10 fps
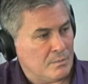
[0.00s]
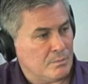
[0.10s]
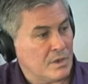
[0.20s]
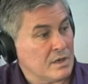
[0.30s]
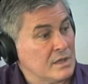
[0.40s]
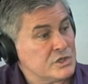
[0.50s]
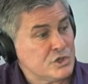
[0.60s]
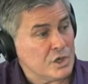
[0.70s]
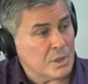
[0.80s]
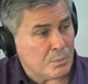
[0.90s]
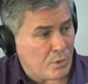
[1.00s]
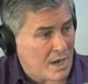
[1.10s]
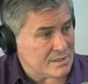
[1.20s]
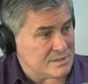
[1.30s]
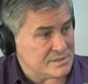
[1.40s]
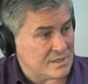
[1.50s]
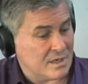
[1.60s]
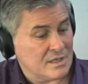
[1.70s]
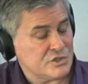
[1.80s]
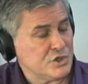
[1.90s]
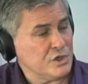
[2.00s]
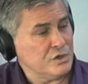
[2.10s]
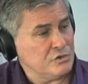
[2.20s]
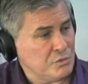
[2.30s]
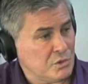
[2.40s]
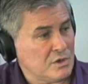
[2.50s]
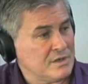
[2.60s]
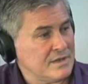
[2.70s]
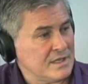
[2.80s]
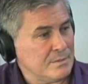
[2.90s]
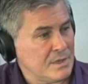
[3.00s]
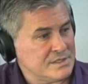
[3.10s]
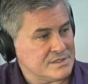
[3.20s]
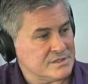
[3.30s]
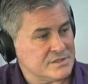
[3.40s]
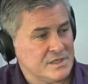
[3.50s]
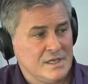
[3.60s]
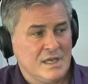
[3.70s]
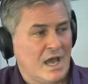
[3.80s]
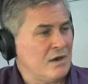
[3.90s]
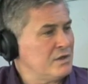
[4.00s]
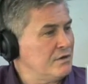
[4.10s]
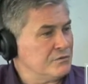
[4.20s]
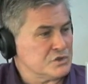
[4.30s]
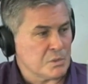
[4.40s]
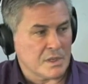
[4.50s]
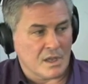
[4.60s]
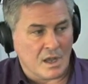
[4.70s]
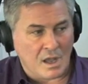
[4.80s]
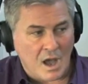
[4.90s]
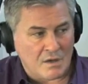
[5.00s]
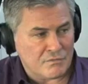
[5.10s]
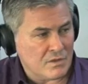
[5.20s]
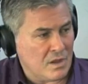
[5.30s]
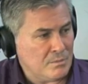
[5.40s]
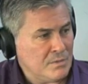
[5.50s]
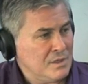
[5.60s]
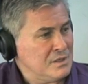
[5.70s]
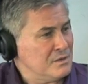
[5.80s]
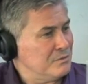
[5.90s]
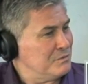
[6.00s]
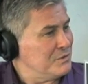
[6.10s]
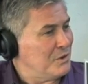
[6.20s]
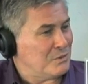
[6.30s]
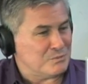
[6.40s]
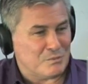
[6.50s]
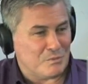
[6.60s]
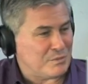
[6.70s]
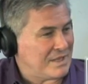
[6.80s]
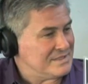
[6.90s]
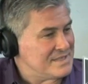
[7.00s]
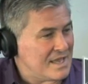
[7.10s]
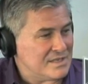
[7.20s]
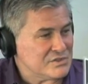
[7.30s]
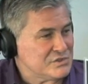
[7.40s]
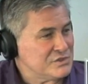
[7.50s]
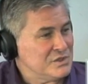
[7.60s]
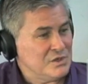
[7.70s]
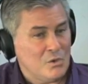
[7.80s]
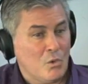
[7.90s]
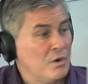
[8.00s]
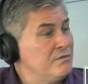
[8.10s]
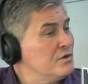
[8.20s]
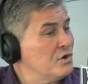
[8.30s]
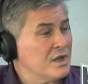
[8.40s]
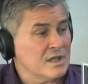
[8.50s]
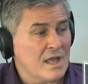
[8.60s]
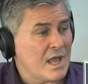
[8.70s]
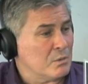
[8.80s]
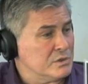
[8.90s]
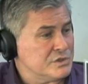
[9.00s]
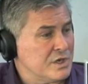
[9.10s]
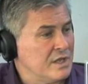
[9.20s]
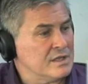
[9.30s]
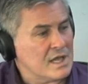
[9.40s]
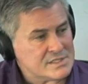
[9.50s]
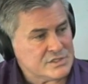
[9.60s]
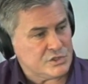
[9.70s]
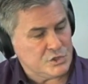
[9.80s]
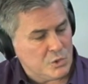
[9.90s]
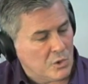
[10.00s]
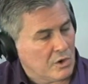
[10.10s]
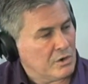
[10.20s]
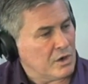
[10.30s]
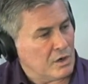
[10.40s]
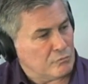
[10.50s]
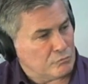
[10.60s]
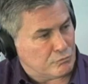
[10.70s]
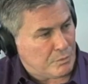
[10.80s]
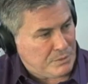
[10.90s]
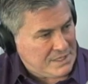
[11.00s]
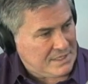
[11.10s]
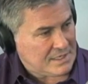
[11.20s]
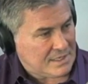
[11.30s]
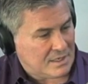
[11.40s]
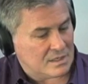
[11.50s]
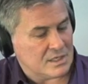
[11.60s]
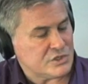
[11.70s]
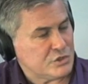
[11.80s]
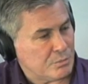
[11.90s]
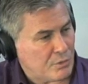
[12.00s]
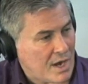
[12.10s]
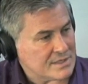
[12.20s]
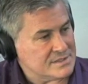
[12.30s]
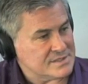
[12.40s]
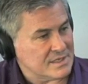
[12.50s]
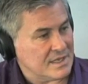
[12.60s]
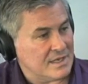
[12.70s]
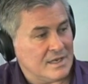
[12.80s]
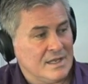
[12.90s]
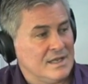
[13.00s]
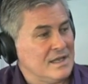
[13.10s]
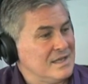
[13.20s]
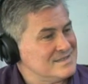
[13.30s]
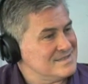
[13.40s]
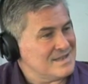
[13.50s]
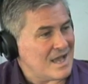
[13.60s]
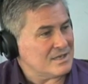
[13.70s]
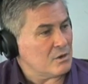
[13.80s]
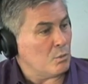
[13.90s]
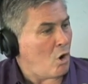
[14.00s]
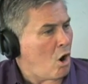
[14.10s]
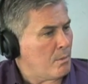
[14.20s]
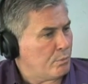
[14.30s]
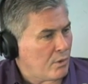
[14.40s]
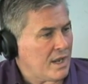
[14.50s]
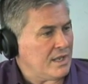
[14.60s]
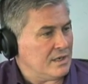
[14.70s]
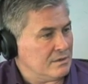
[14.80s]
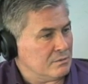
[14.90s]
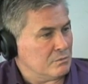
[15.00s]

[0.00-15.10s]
but unless you're going to practice it, unless you're going to do it on a daily basis, I don't care if you're swinging a golf club, you know, playing tennis, or even learning a language, unless you're repeating it, unless you're practicing it, it's not, our brain